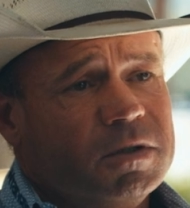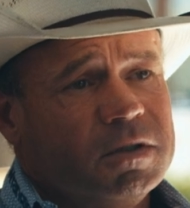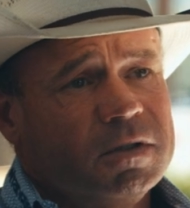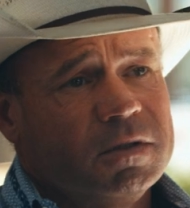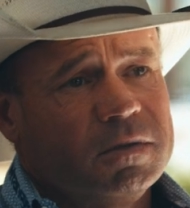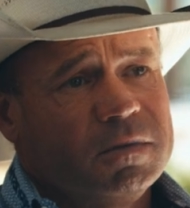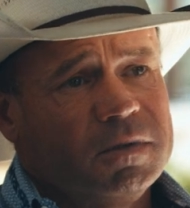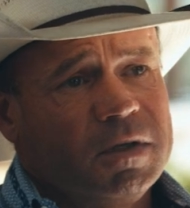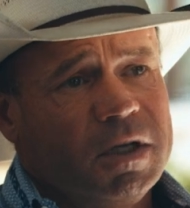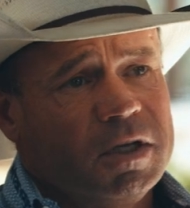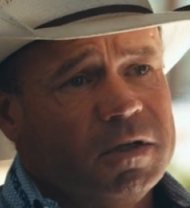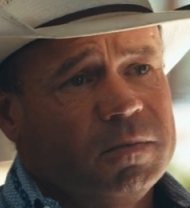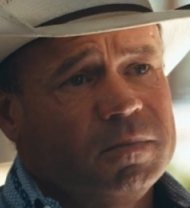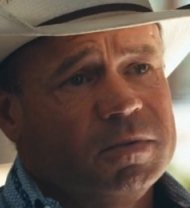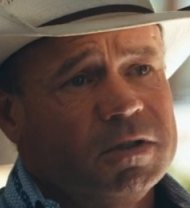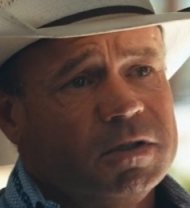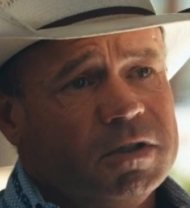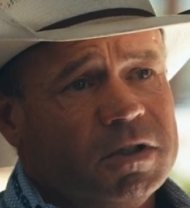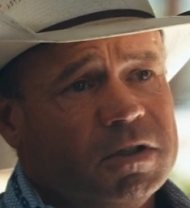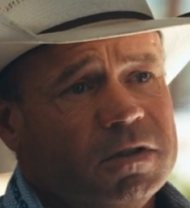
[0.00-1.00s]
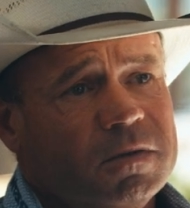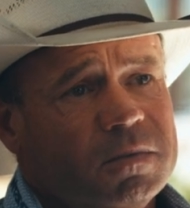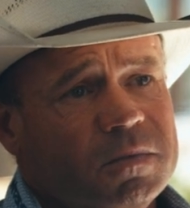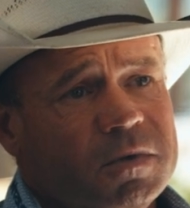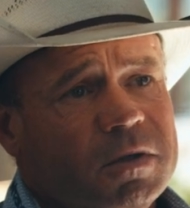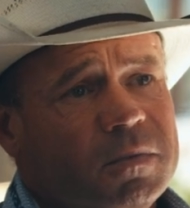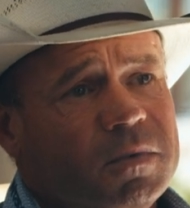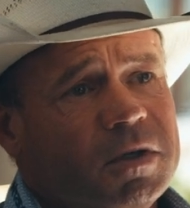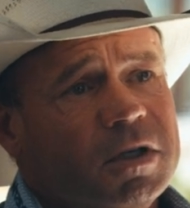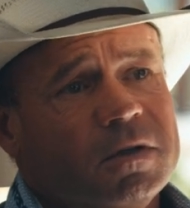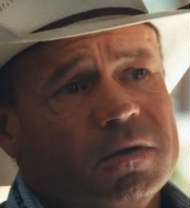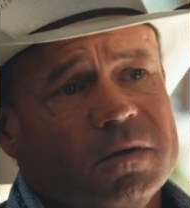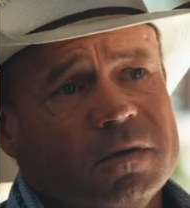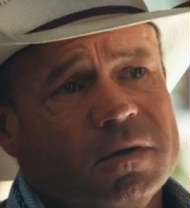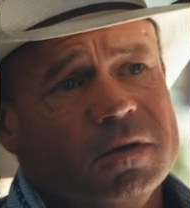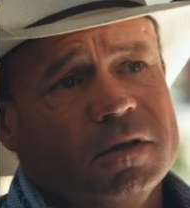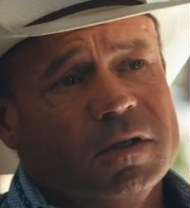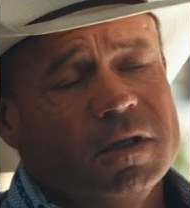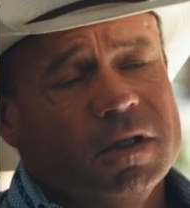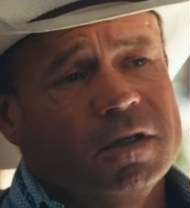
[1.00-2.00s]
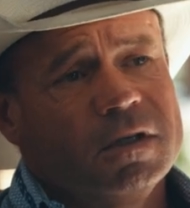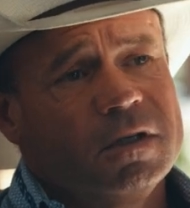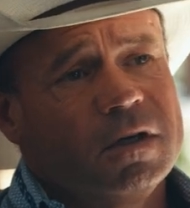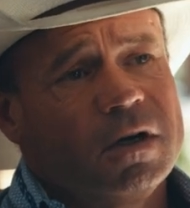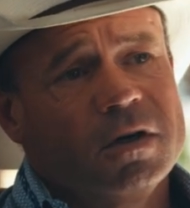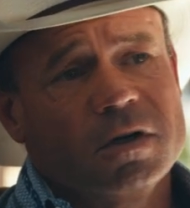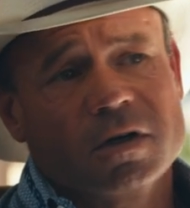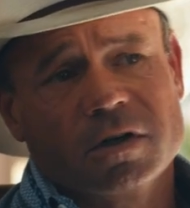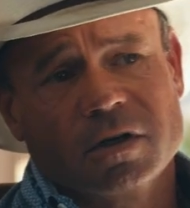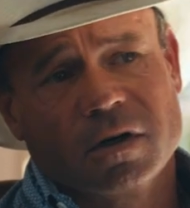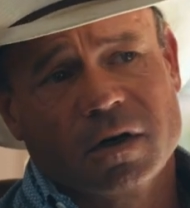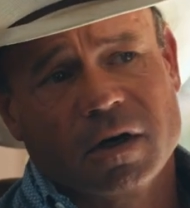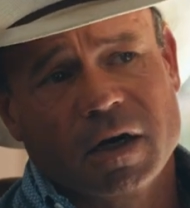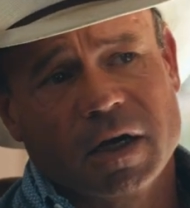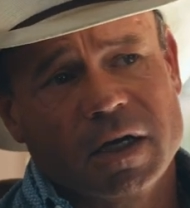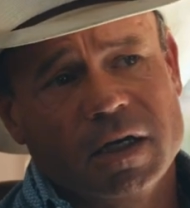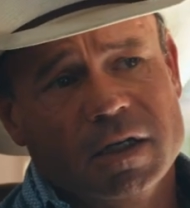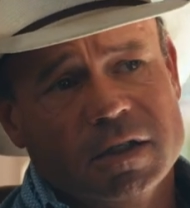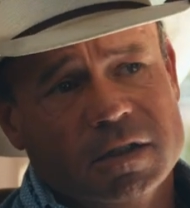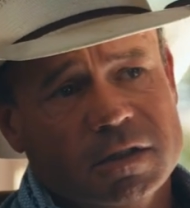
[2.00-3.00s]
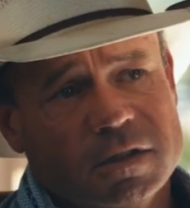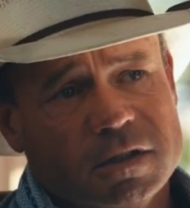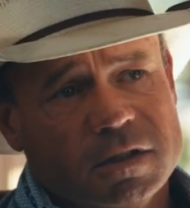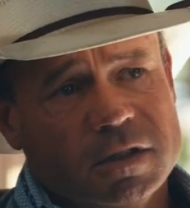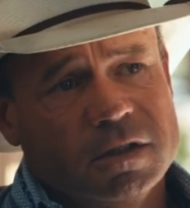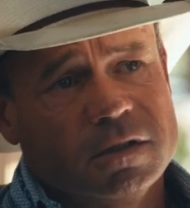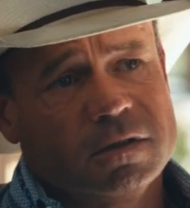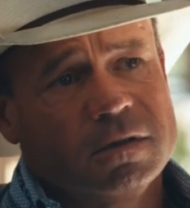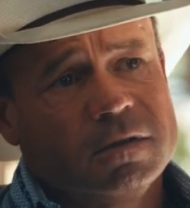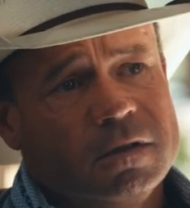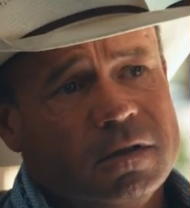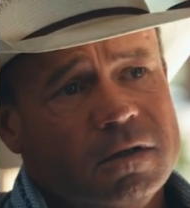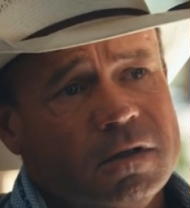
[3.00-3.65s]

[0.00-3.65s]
was in, in a position. We went through it at an earlier age than,